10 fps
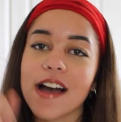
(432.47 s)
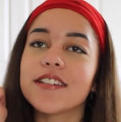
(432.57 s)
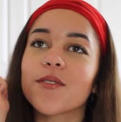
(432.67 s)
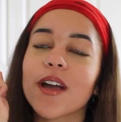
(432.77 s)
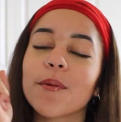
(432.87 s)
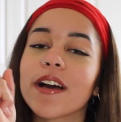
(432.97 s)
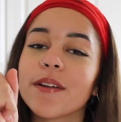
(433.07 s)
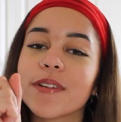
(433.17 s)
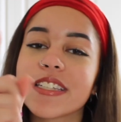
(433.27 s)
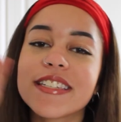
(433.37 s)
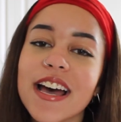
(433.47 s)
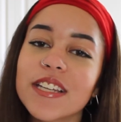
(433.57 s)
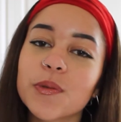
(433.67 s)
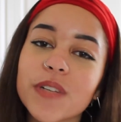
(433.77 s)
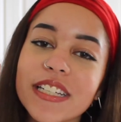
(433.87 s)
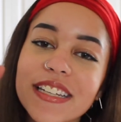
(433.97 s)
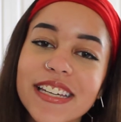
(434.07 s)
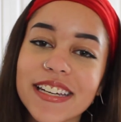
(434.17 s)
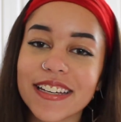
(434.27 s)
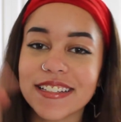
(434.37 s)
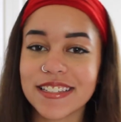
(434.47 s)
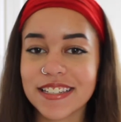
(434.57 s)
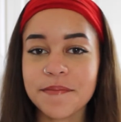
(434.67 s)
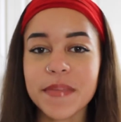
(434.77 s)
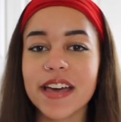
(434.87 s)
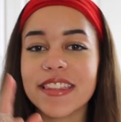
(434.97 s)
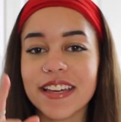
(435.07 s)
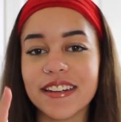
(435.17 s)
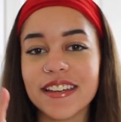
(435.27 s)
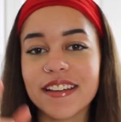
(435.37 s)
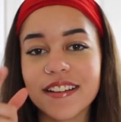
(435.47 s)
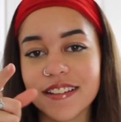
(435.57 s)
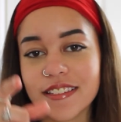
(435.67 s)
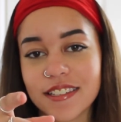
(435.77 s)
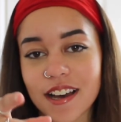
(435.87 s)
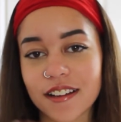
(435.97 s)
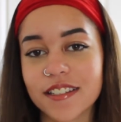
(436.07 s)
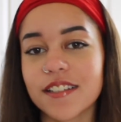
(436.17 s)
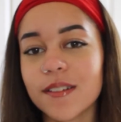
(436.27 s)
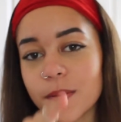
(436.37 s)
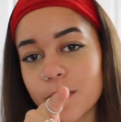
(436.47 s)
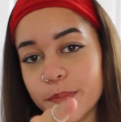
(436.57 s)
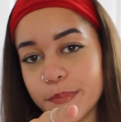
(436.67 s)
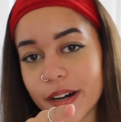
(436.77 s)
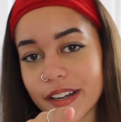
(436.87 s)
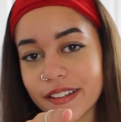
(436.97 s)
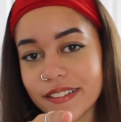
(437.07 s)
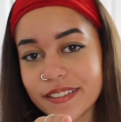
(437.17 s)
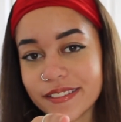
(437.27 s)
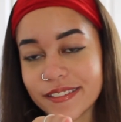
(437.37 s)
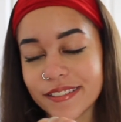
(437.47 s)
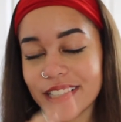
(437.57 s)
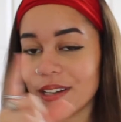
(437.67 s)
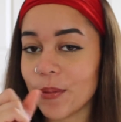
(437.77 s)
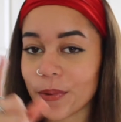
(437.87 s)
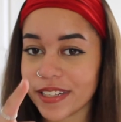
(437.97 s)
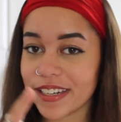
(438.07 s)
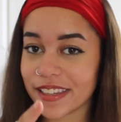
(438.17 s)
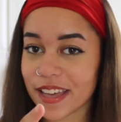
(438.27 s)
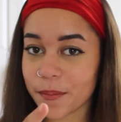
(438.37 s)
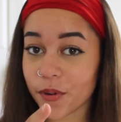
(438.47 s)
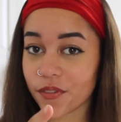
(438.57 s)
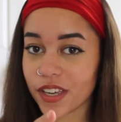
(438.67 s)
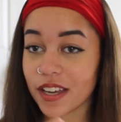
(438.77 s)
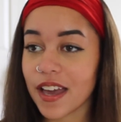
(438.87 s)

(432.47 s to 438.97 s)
I don't care what anyone says. We needed it. The ending sucked. But we needed that movie.